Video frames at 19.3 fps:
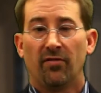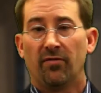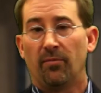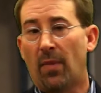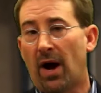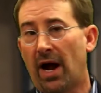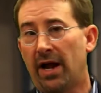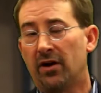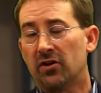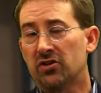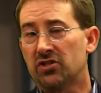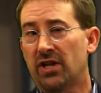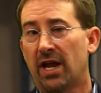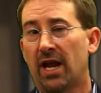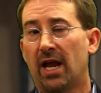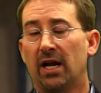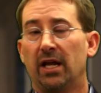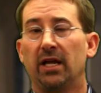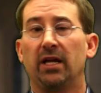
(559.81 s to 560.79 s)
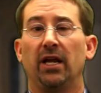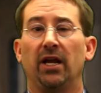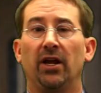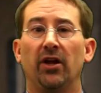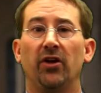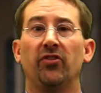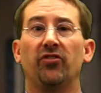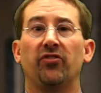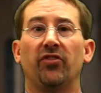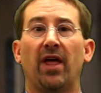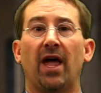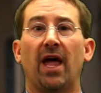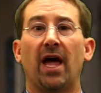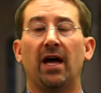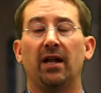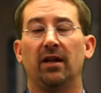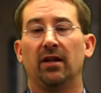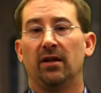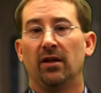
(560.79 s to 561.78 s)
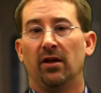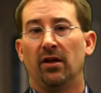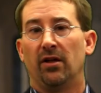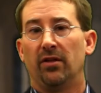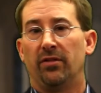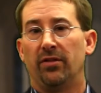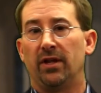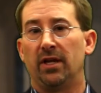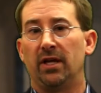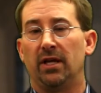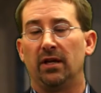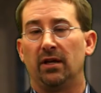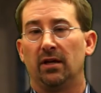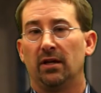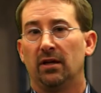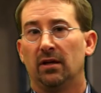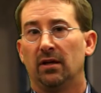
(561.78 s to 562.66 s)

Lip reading: My understanding is that the